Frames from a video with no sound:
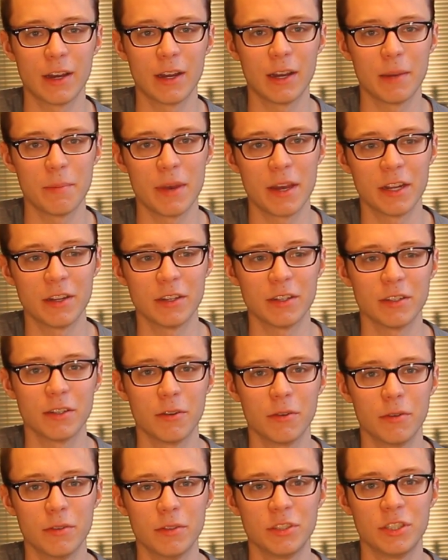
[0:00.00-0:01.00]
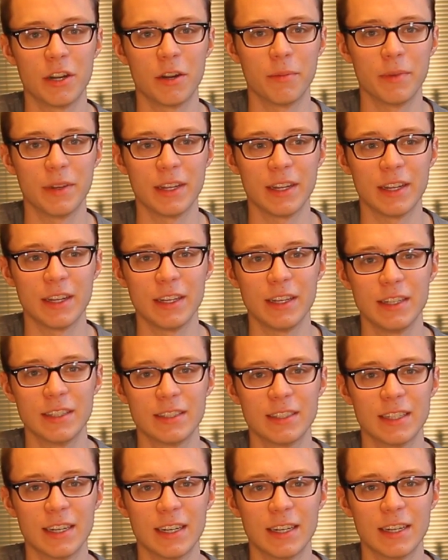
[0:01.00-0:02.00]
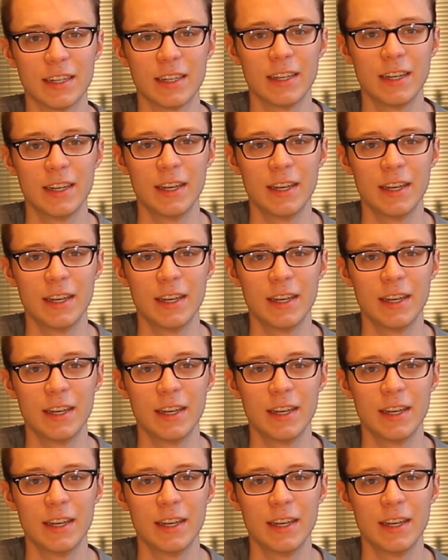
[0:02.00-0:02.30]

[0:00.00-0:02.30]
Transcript: I met a gentleman, and he said,